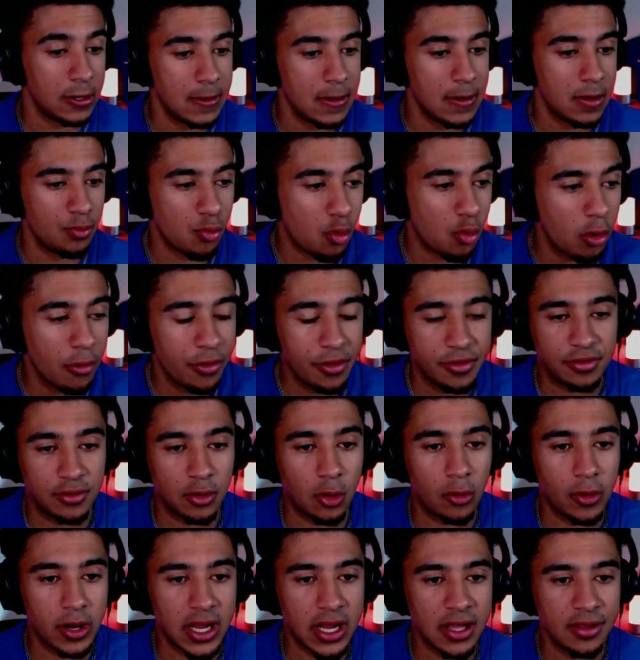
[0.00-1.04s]
Moral of the
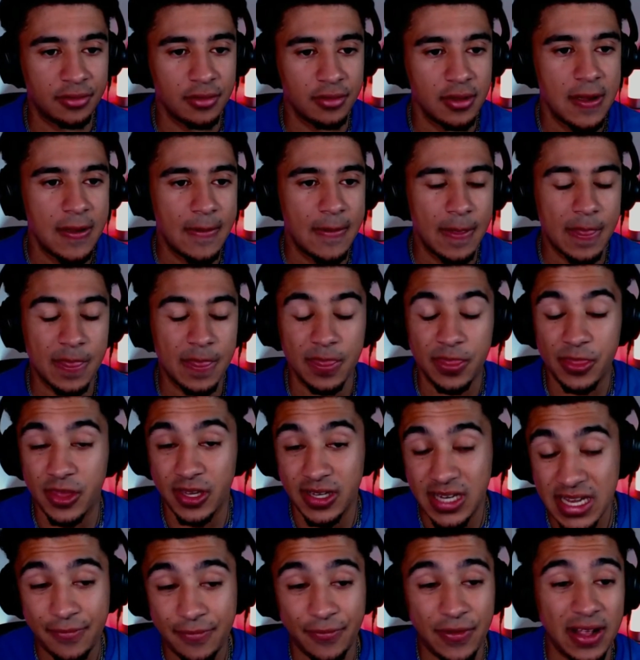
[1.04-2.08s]
story is the
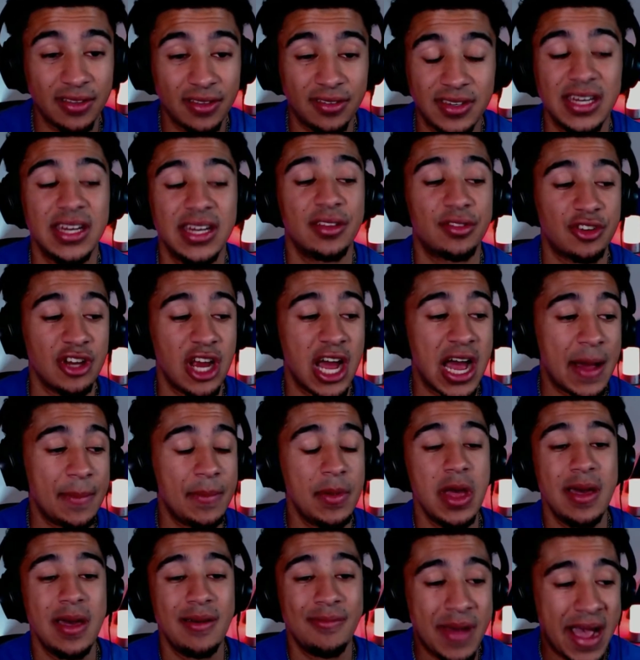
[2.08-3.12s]
defense did its job.
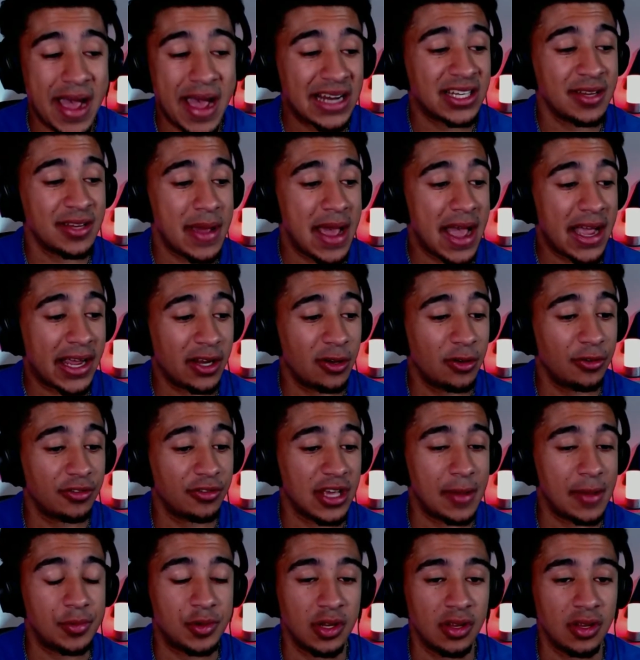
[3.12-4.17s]
Back-to-back
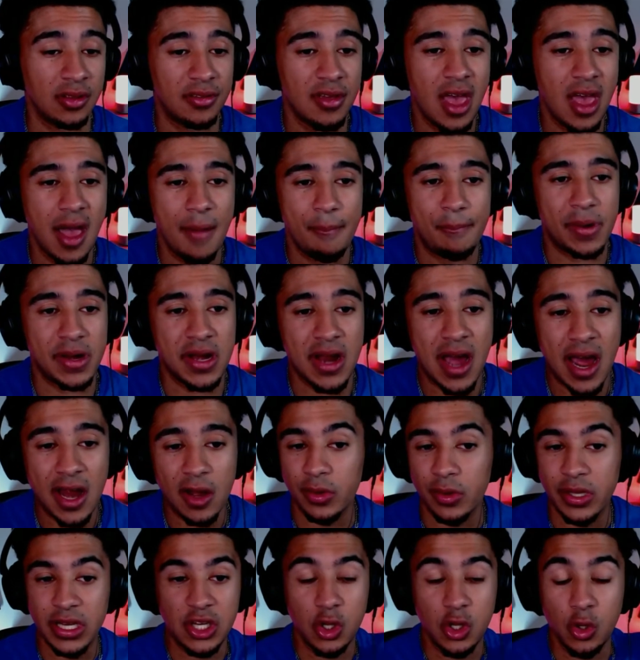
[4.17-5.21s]
interceptions. But not only
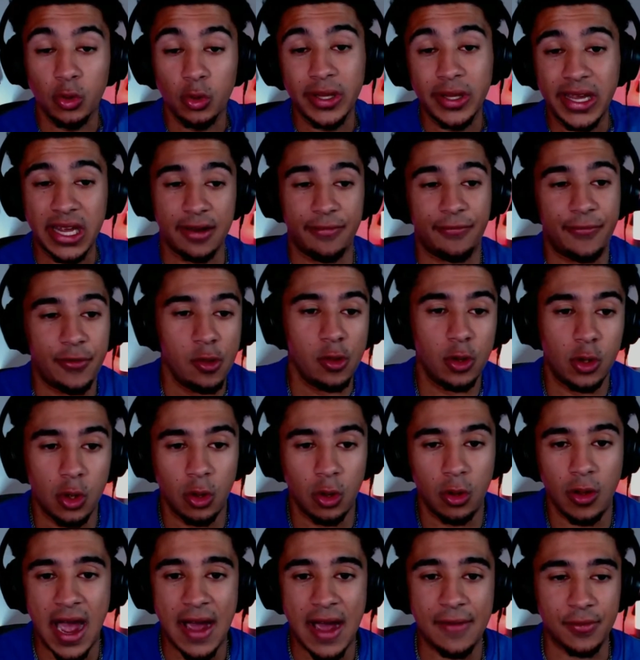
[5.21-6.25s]
do you only get a field goal
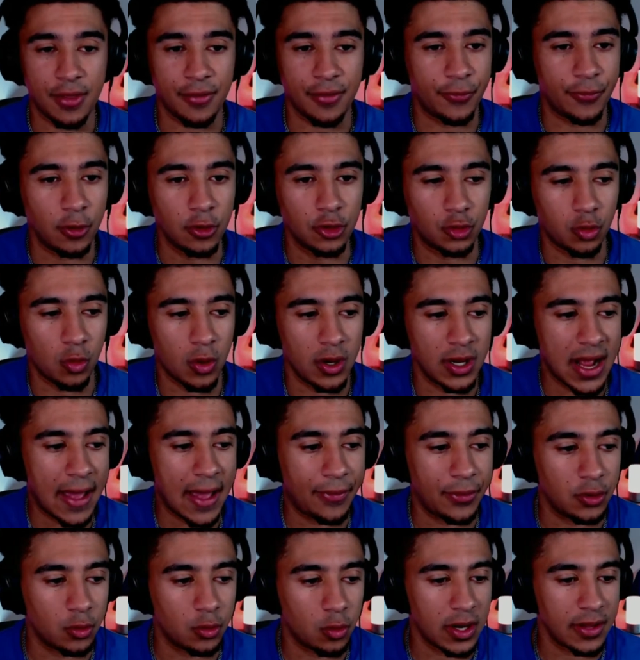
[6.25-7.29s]
after the first one at the
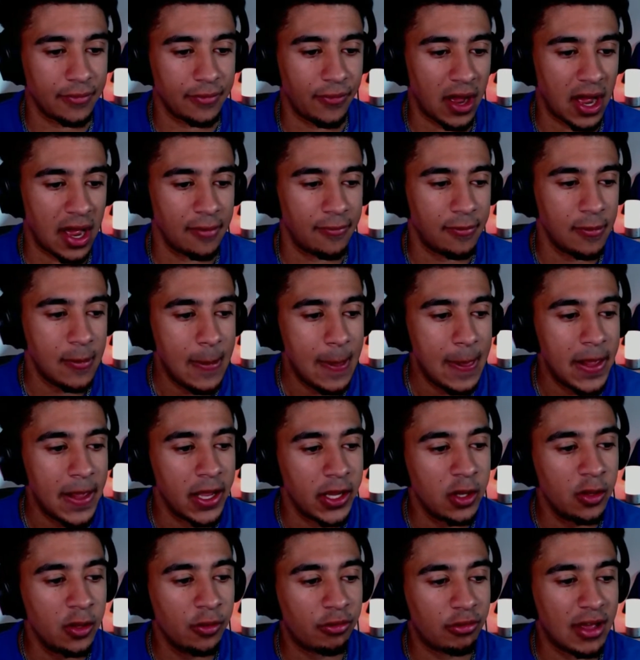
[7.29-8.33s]
25,
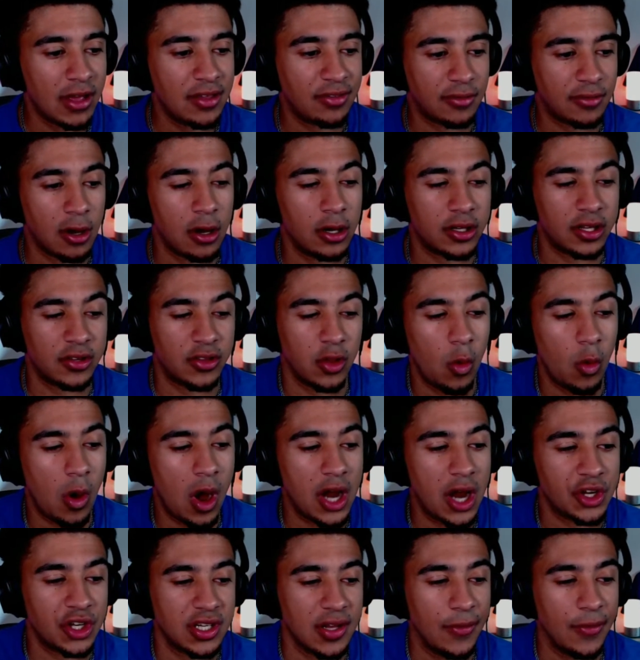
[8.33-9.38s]
UCLA starts at the
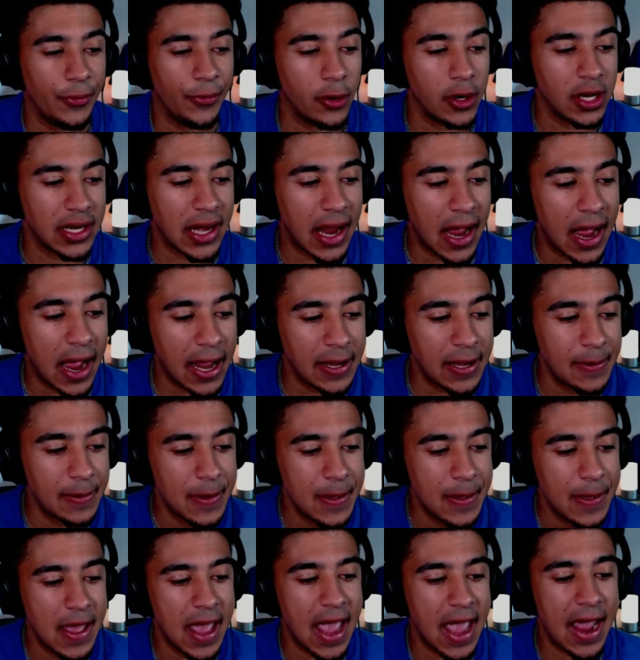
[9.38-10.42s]
Washington 39,
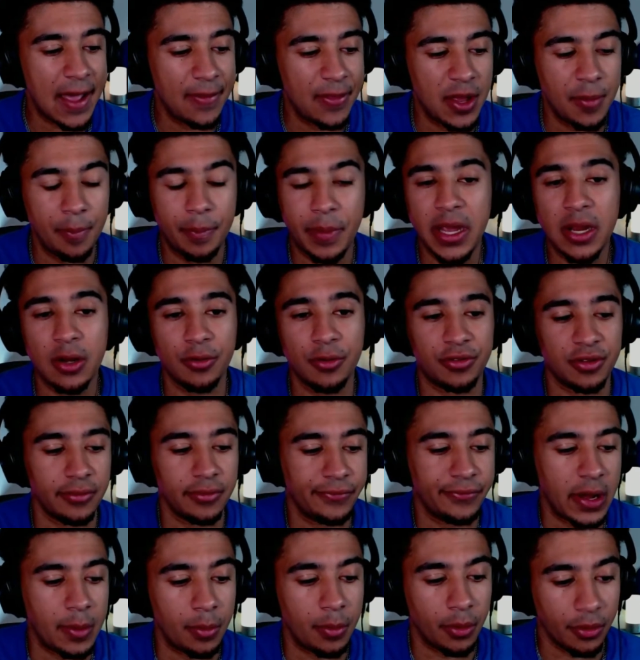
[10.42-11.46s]
and then Peterson
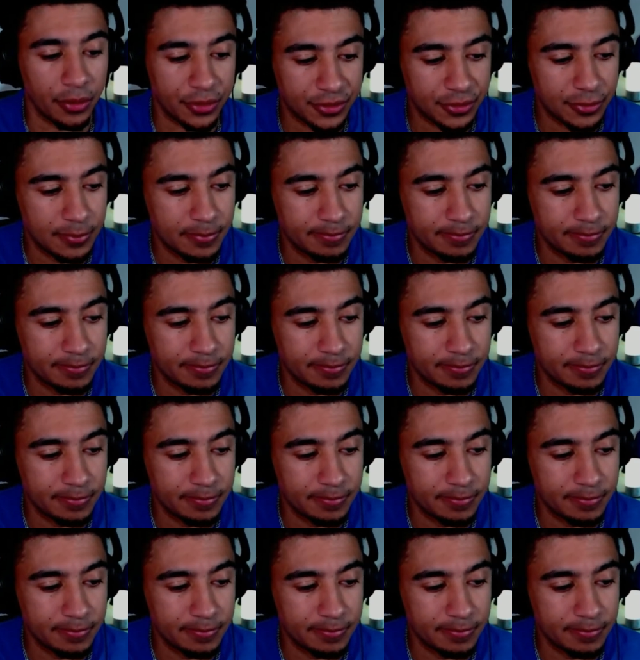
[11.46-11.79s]
fumbles.